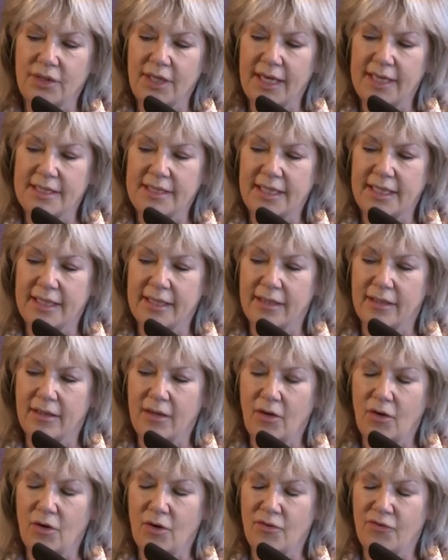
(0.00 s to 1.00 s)
the idea
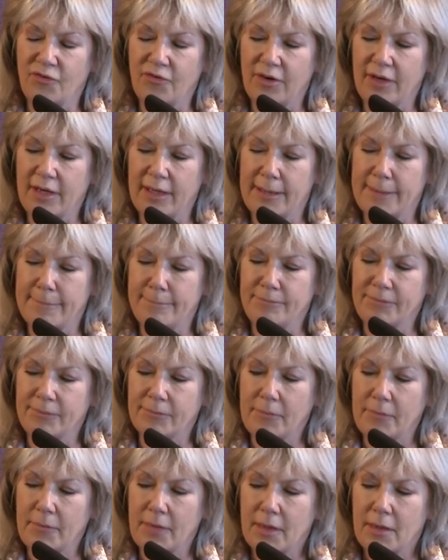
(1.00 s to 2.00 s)
of
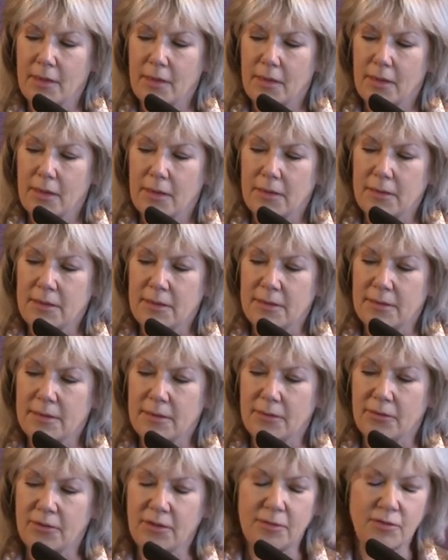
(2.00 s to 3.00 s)

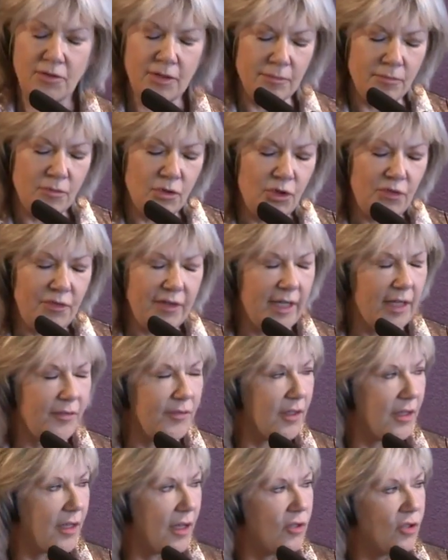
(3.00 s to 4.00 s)
the moving
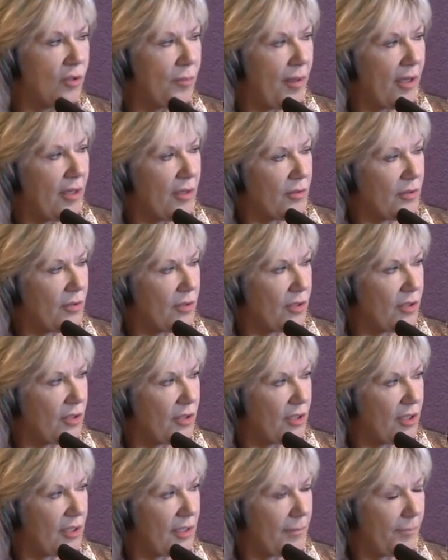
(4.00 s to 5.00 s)
of the
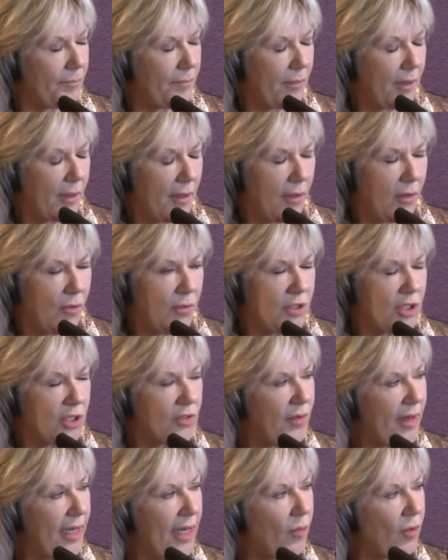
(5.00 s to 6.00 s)
goalposts, which
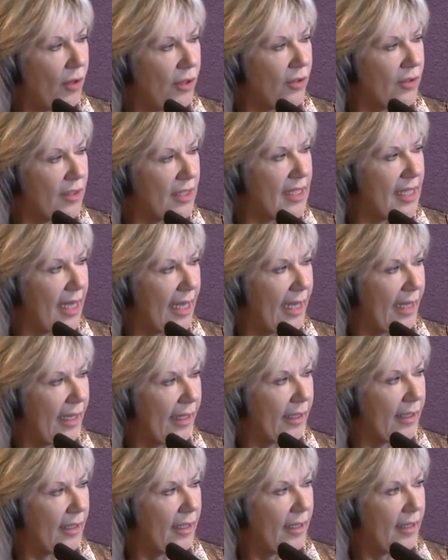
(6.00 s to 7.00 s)
is really what you're
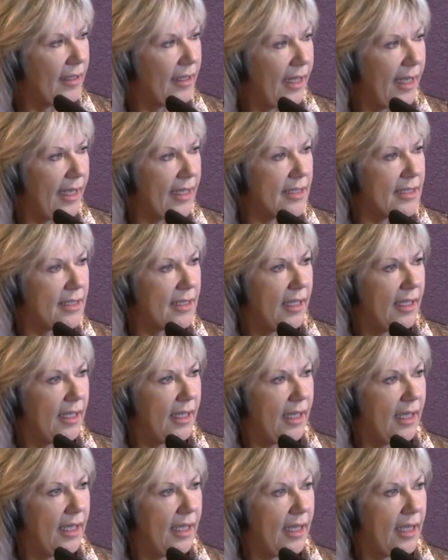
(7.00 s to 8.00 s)
saying, that
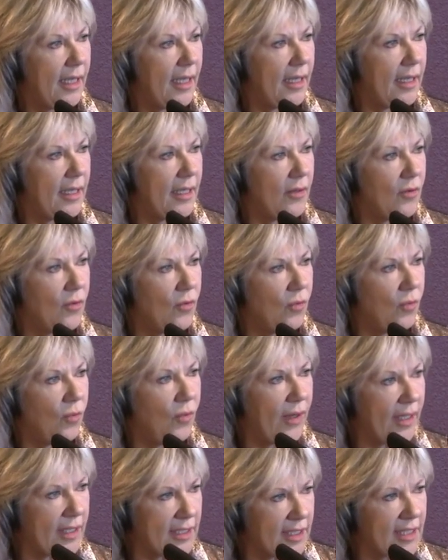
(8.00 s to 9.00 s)

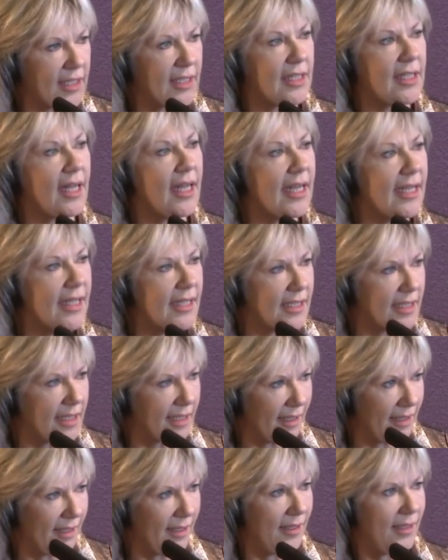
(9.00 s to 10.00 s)

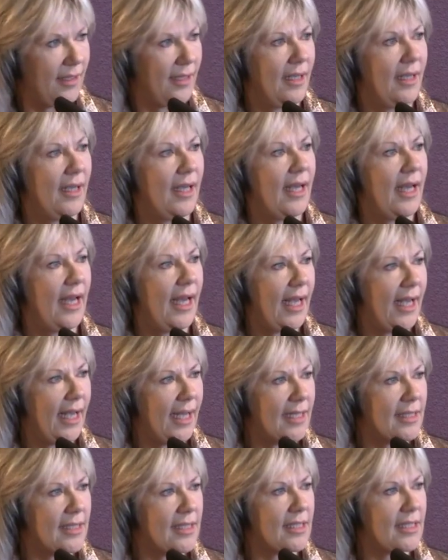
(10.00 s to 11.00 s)
society
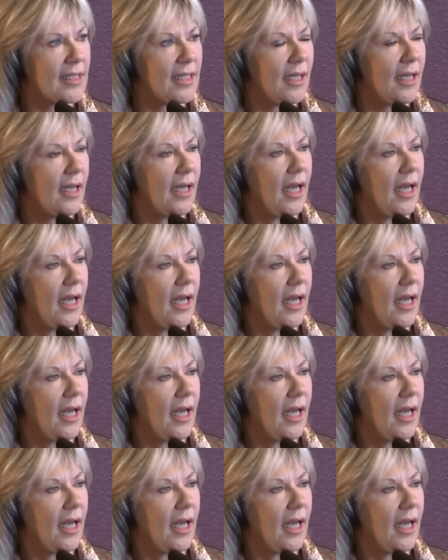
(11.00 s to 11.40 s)
has